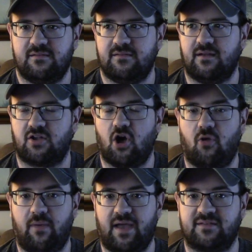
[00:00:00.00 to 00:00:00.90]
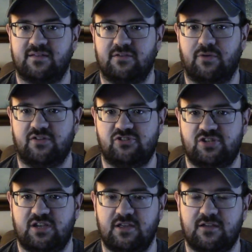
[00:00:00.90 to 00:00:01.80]
callback to when
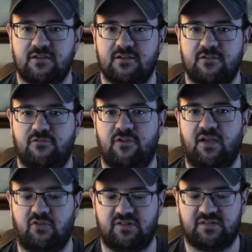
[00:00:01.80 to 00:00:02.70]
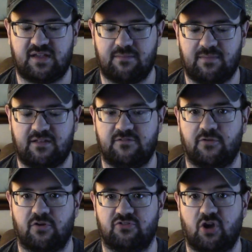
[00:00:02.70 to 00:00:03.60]
she failed to get meds
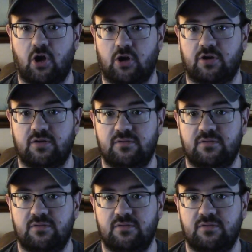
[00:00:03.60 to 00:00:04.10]
for her daughter,